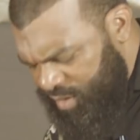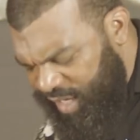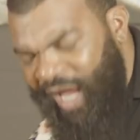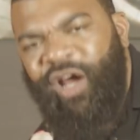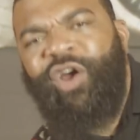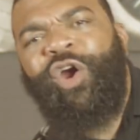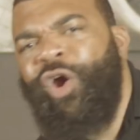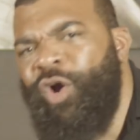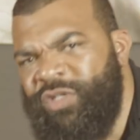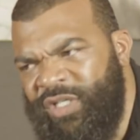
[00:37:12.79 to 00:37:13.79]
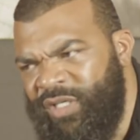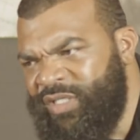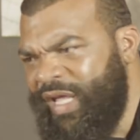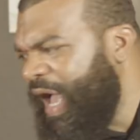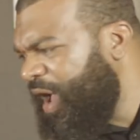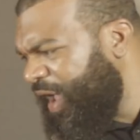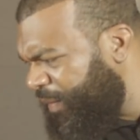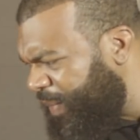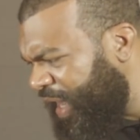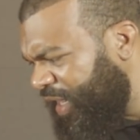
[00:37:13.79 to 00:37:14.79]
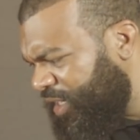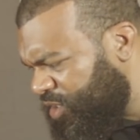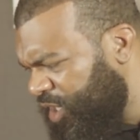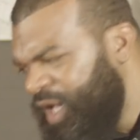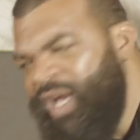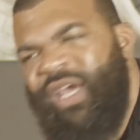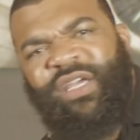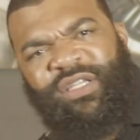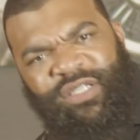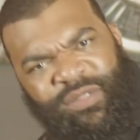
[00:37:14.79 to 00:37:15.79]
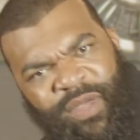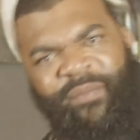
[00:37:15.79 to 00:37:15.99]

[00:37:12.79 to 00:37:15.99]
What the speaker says: See how her girls is. See how everybody is